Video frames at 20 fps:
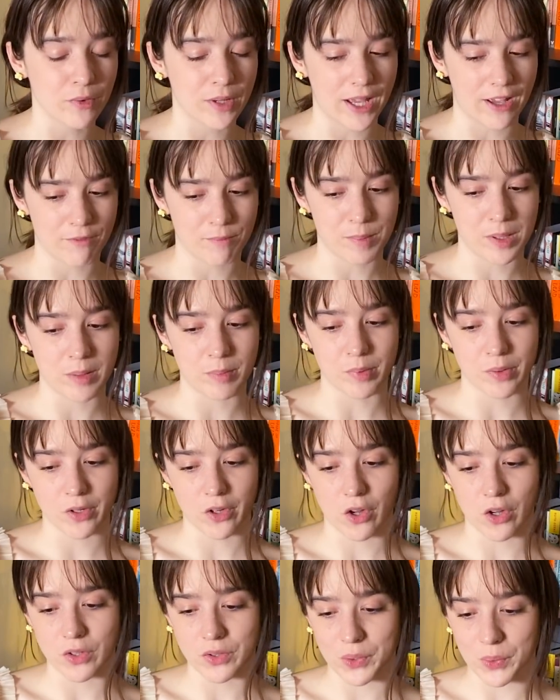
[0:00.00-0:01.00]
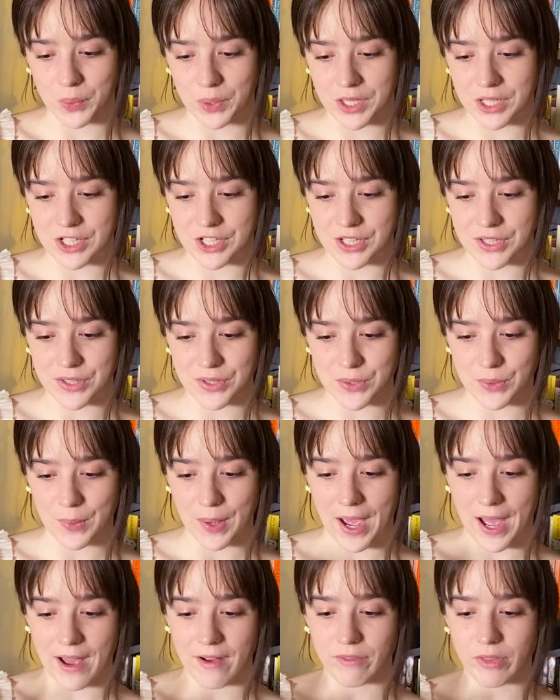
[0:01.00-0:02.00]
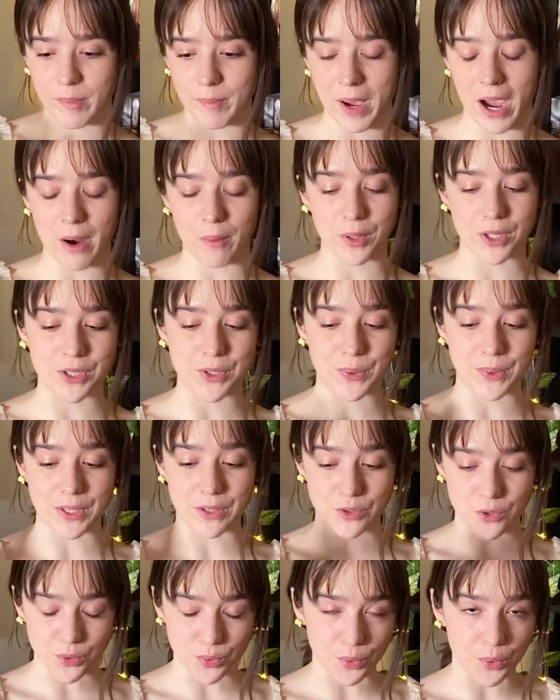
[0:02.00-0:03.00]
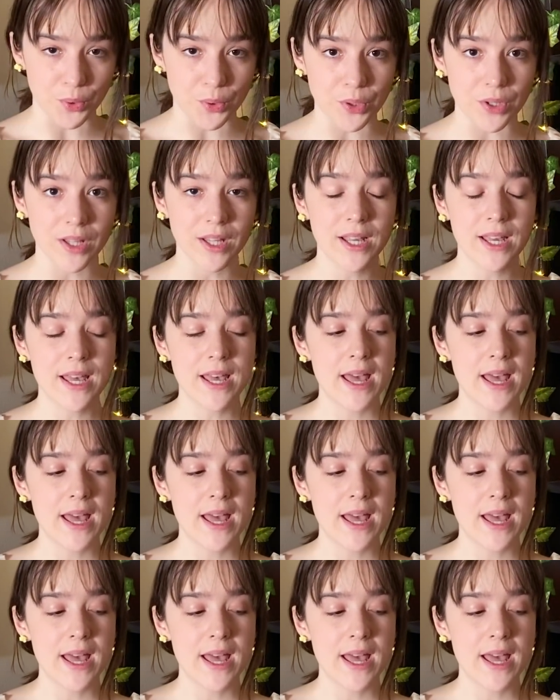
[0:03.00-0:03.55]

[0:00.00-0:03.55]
We have people called Origins who have the power to control